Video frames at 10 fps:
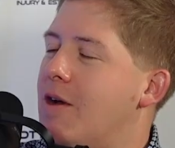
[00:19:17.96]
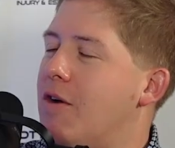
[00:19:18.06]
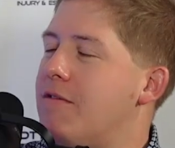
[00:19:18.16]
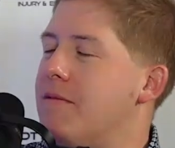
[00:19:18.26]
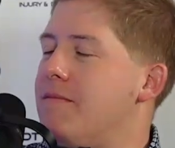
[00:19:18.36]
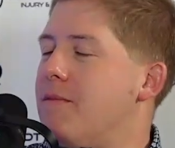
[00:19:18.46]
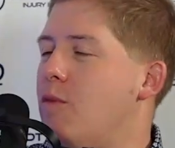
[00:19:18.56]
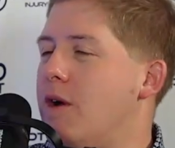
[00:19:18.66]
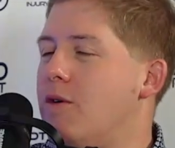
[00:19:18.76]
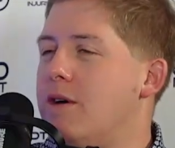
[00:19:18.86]
Awesome.
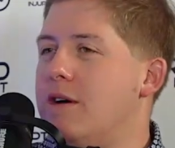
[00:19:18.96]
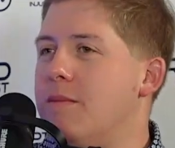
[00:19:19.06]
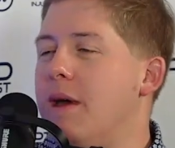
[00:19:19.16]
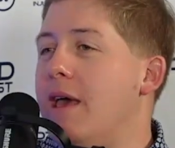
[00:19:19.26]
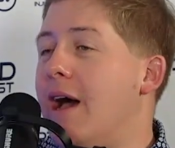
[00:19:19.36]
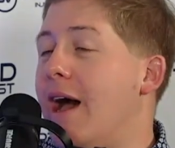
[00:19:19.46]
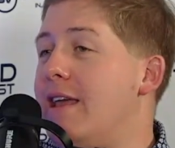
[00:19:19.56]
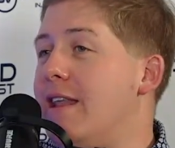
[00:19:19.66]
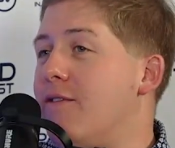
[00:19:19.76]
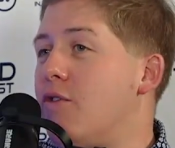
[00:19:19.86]
Well, I
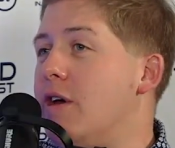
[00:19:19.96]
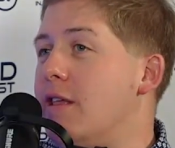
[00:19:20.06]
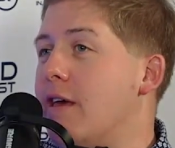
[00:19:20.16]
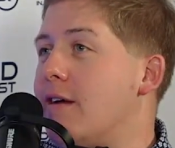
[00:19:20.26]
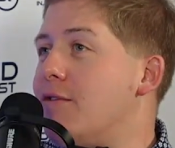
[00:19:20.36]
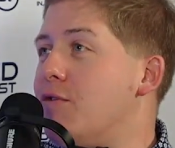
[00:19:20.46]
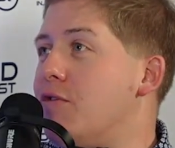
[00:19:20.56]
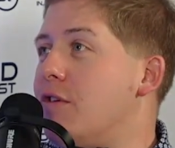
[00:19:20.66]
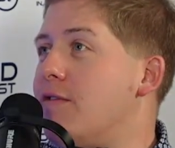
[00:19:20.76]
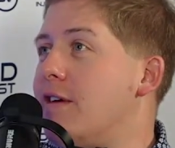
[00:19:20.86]
had never read it, like I told
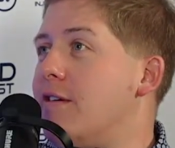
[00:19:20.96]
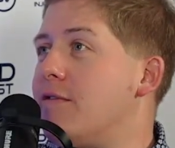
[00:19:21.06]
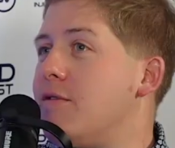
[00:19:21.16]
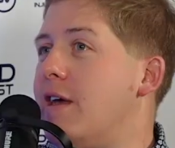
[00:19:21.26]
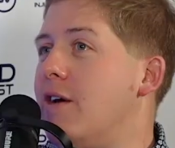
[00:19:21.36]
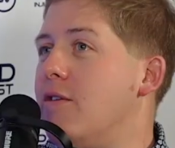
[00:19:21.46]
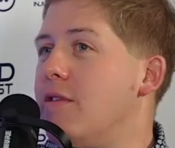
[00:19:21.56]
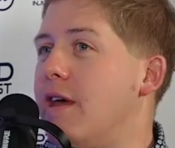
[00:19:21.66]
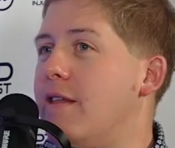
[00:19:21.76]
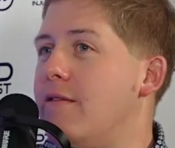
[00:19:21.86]
you off air. So now
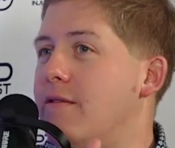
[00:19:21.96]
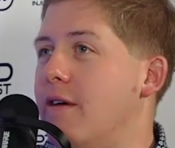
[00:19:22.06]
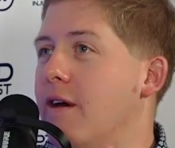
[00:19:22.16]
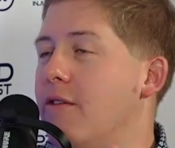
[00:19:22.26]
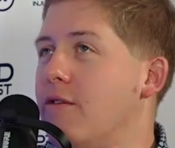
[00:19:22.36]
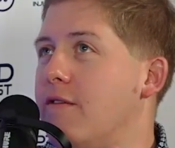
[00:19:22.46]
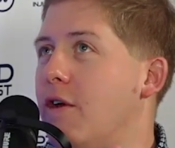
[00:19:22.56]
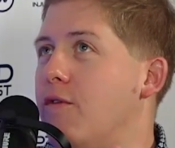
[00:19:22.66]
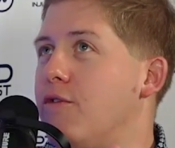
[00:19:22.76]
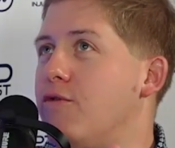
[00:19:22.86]
that the other
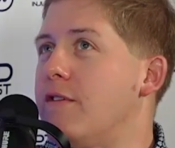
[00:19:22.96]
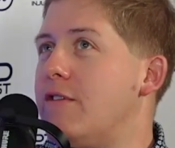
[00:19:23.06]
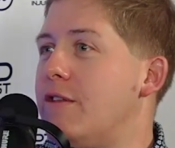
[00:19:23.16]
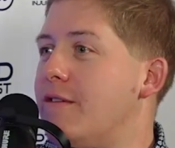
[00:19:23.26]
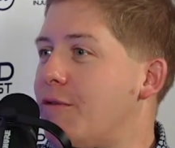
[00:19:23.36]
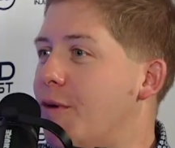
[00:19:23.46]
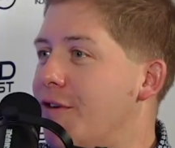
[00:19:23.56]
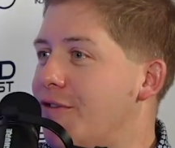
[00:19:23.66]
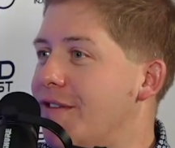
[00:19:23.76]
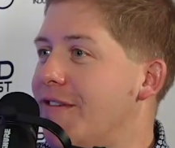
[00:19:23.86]
selfish reason of this
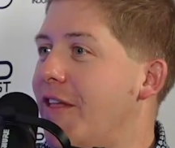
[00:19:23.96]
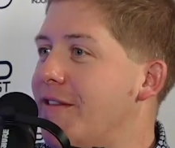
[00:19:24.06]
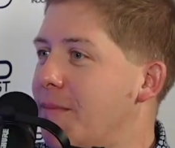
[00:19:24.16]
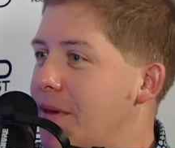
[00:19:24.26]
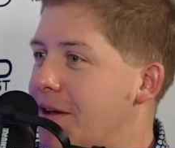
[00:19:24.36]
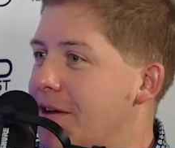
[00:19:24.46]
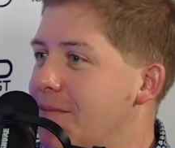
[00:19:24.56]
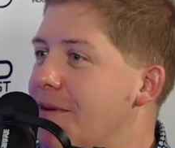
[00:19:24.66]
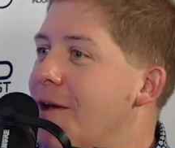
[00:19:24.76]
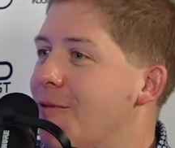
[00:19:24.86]
question is I like to pick
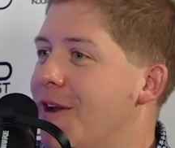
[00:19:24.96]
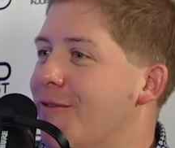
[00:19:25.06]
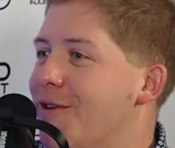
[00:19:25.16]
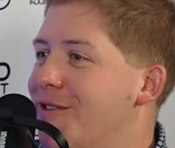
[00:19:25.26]
up, whenever we